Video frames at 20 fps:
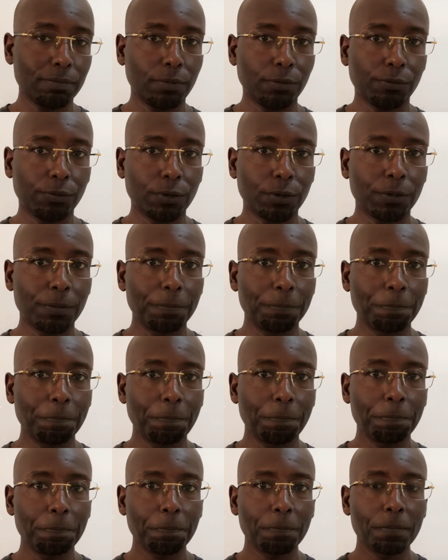before.
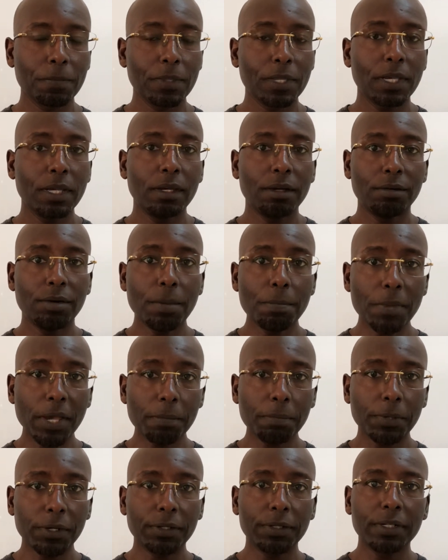
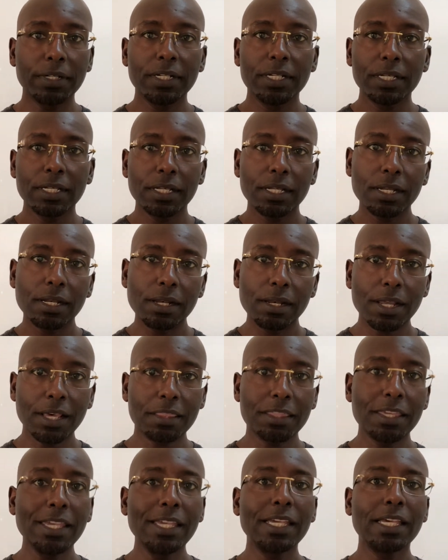Remember,
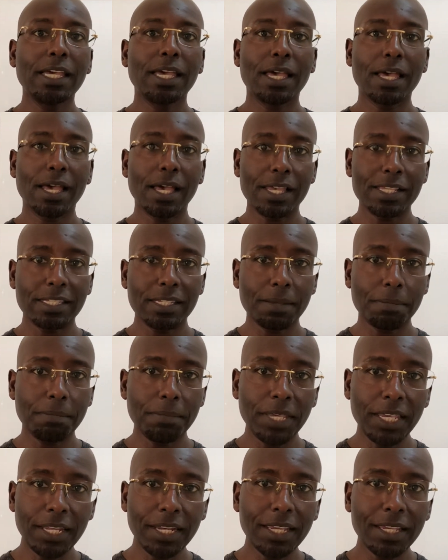nothing has a
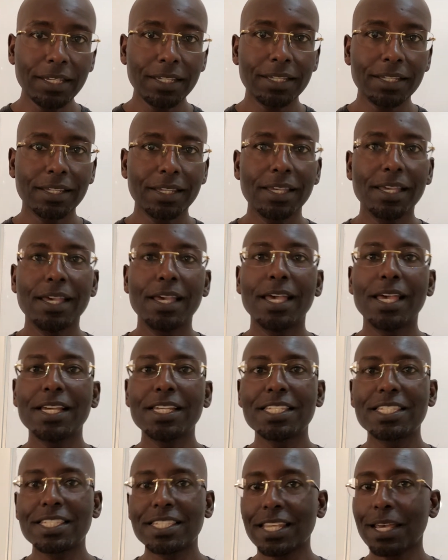meaning
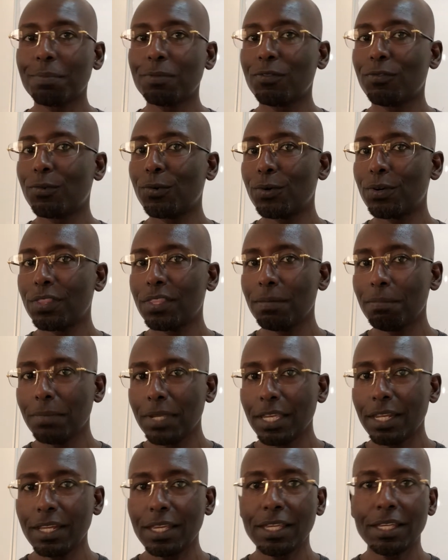except for the
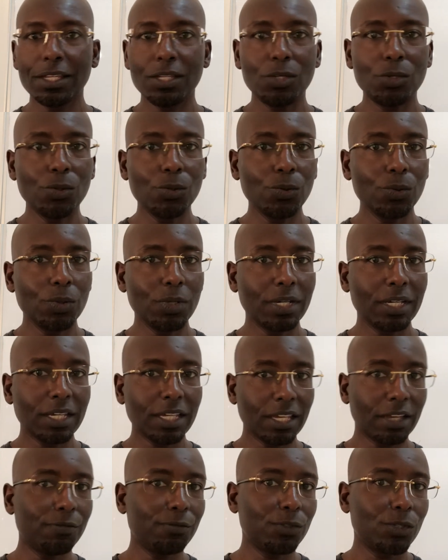meaning you
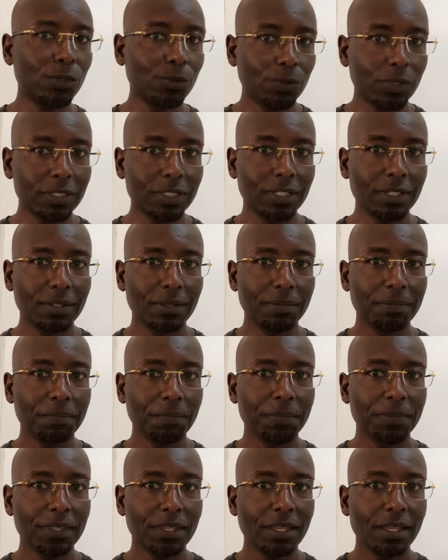give to it.
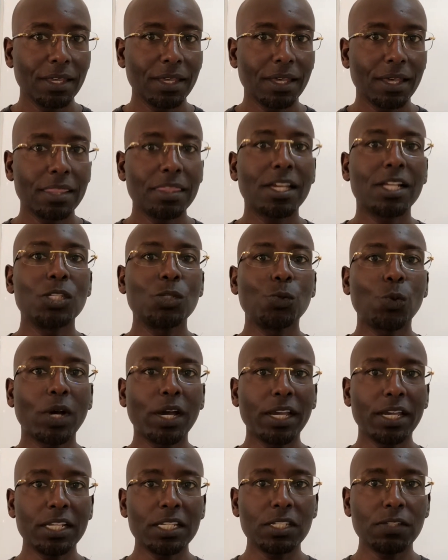And that's
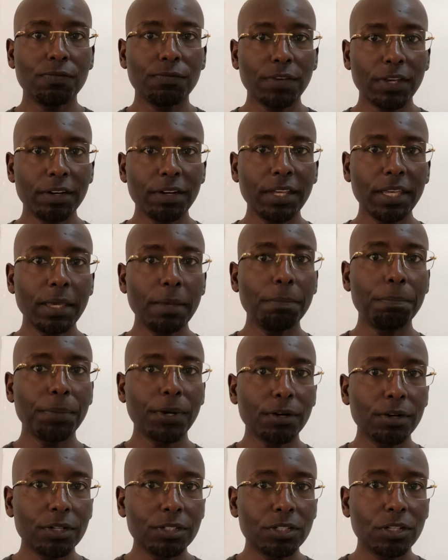why it's very
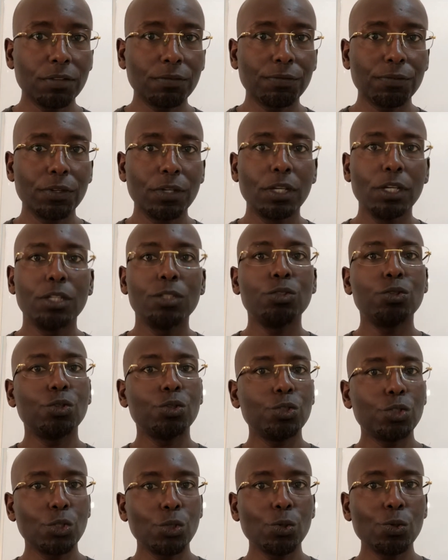imperative to
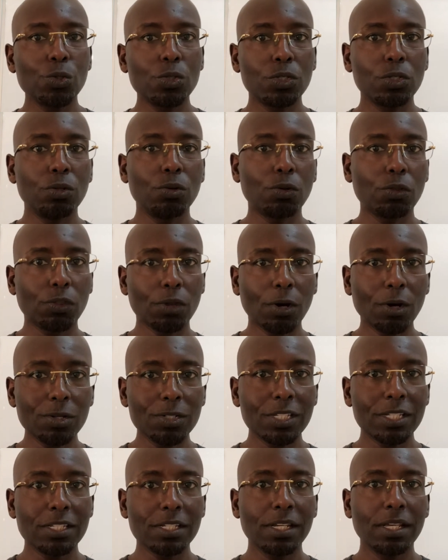choose your
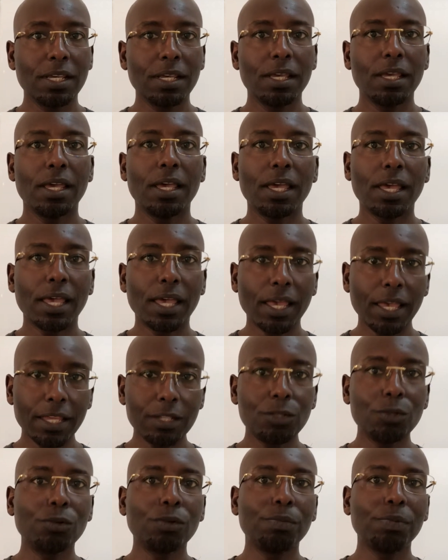thoughts
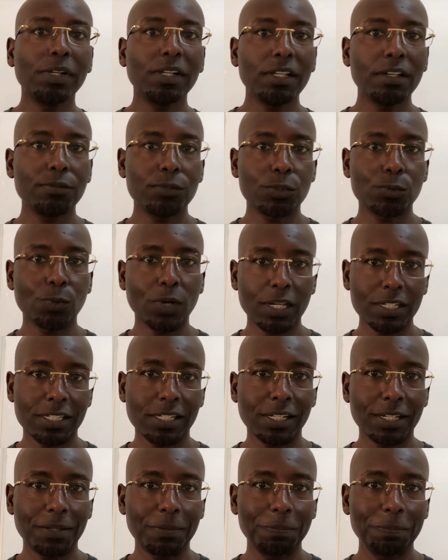and your beliefs wisely.